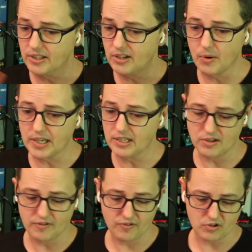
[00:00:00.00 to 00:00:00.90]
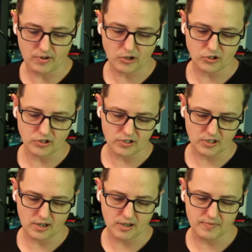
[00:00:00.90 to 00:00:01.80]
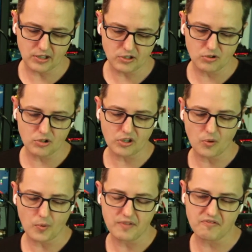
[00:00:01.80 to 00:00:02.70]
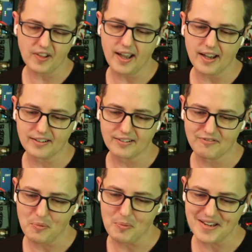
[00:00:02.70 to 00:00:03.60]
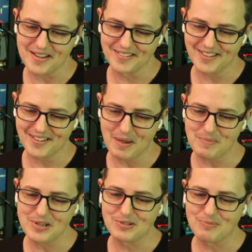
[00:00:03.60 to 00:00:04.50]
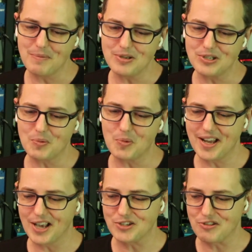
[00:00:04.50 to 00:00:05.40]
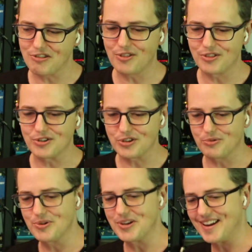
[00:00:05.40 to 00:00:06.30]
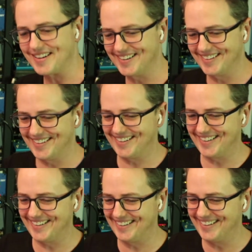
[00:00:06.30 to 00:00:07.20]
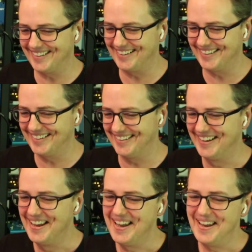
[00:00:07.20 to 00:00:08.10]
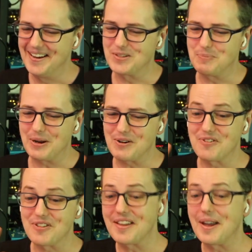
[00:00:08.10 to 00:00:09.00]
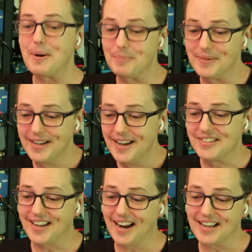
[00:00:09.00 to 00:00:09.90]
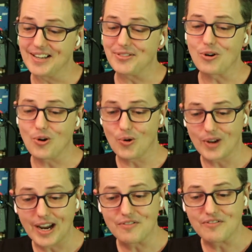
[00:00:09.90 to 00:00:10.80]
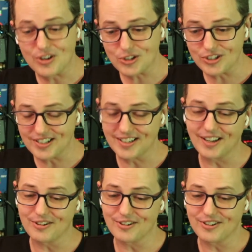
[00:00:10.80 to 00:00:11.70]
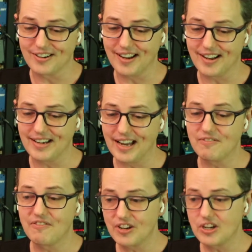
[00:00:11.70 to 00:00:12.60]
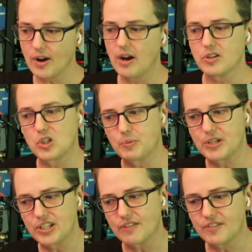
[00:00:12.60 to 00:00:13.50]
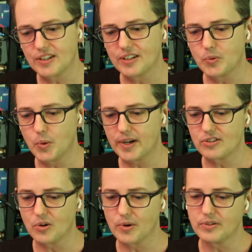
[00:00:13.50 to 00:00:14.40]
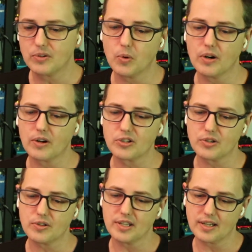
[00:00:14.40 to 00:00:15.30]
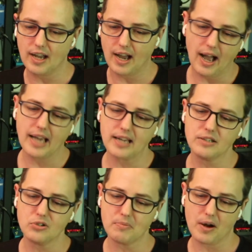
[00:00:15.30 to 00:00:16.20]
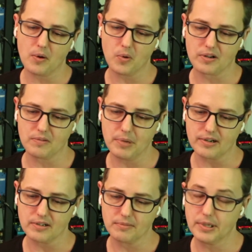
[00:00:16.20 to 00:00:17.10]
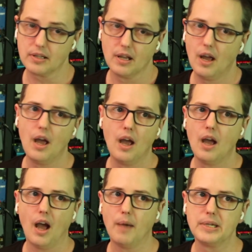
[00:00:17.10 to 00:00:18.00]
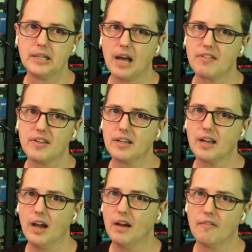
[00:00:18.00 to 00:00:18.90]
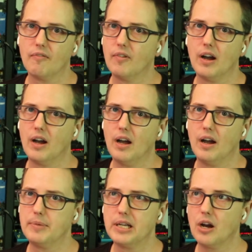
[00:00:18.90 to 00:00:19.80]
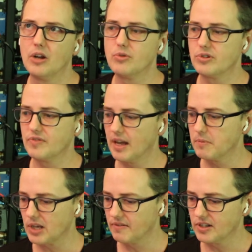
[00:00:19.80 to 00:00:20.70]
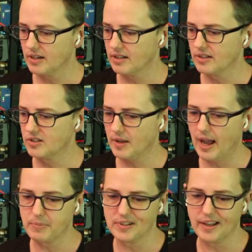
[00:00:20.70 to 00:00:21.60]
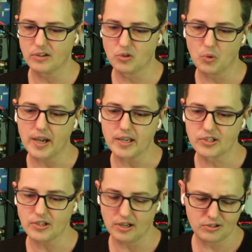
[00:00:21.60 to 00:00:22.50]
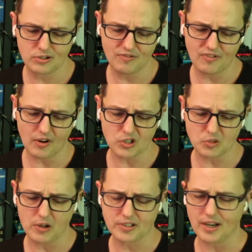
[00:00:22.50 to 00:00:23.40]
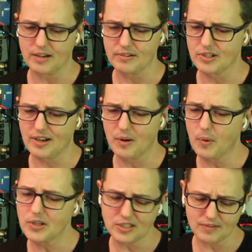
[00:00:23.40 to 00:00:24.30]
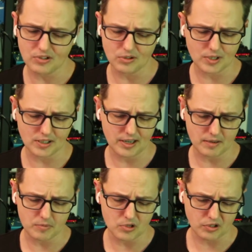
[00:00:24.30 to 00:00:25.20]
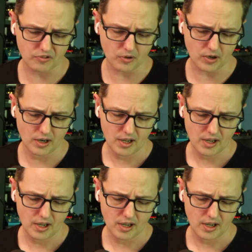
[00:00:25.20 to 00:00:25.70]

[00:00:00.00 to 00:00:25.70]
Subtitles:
going in different directions. That's usually a red flag for me, that maybe someone hasn't thought this through yet. And it's better for them to kind of get their creative vision together and figure out specifically what is going to work so that I can do my work better. But I mean, I think of how many hundreds of games I've done, that's happened like twice on 2 very small titles that I wasn't even doing a lot of music for.